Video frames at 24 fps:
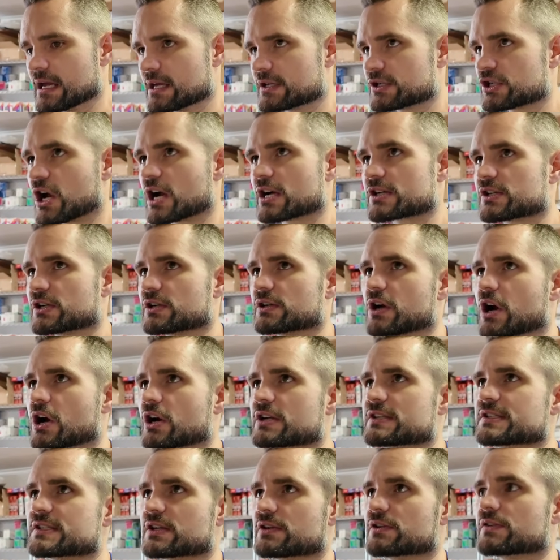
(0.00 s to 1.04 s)
shocks are
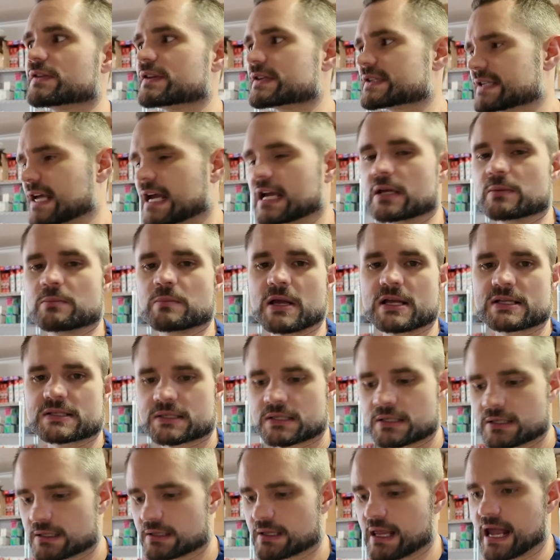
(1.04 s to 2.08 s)
considered the second
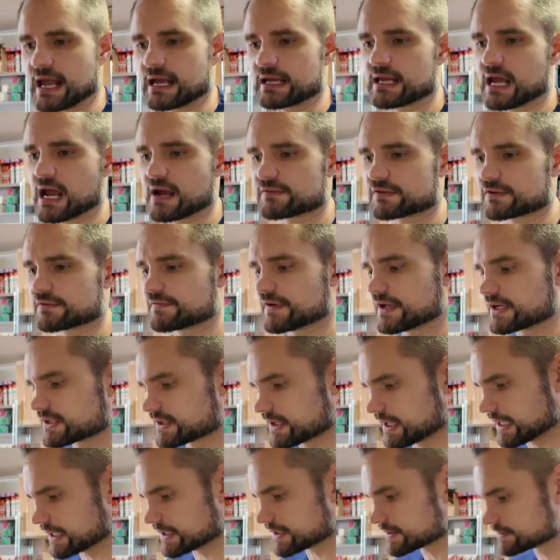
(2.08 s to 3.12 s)
best land after fetch
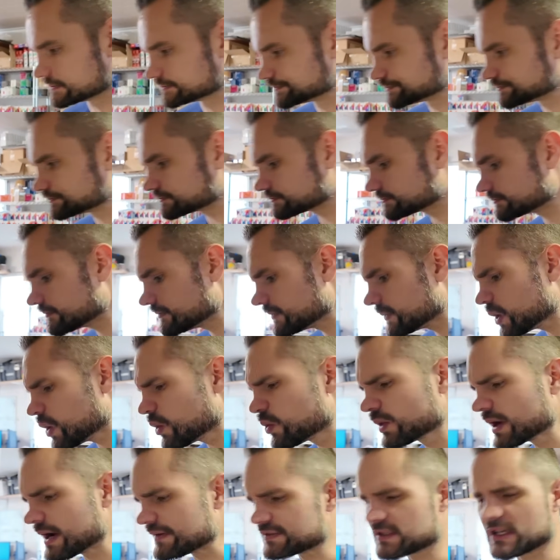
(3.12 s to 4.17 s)
lands,
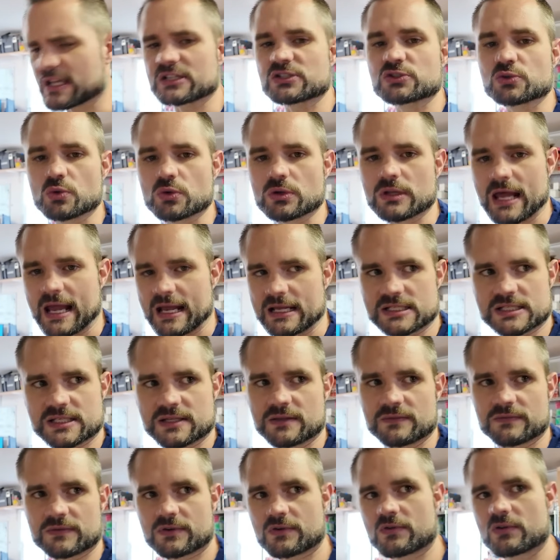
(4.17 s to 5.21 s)
or after like dual lands,
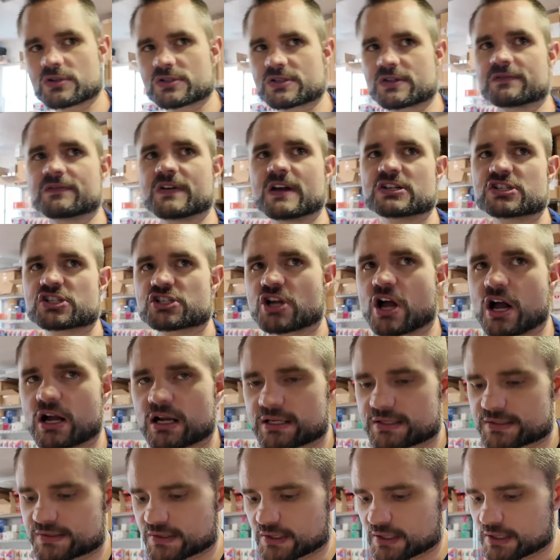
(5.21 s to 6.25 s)
and of course the fetch
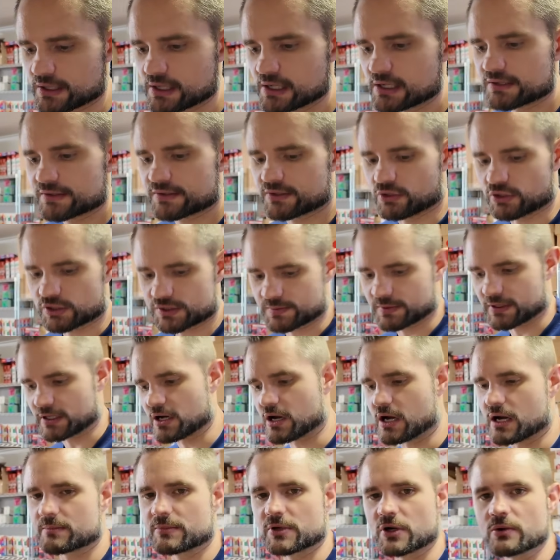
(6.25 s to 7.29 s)
shock is the ultimate
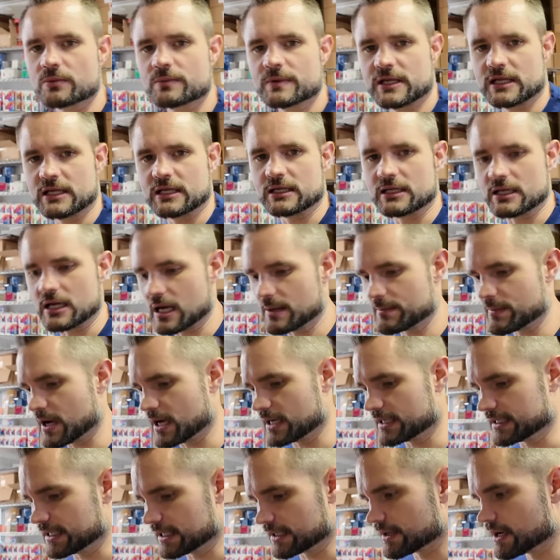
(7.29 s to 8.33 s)
combo in
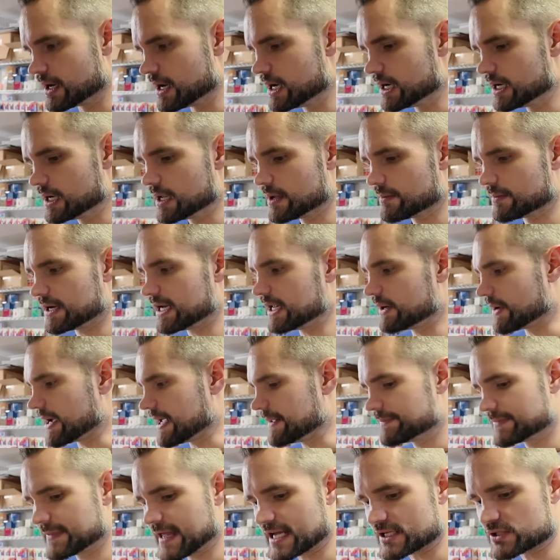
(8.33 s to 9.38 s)
Pioneer. But
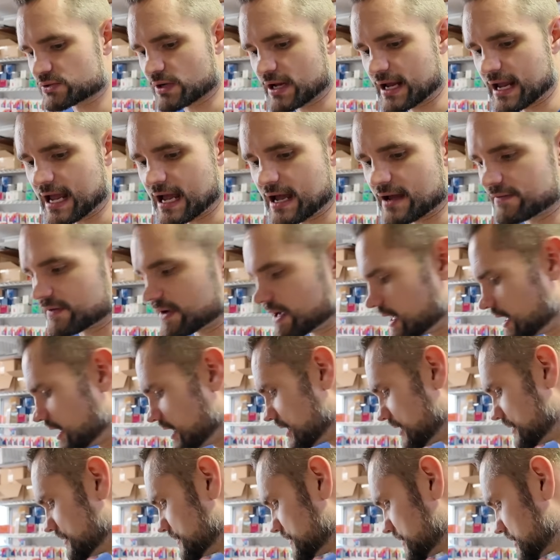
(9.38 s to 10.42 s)
anyway, that's what I have
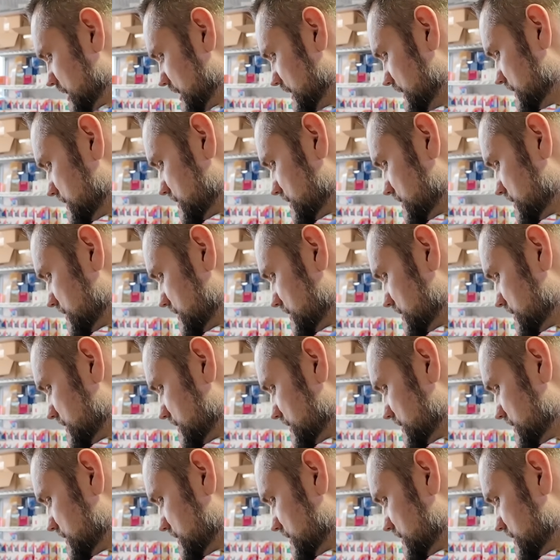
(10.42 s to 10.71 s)
kind of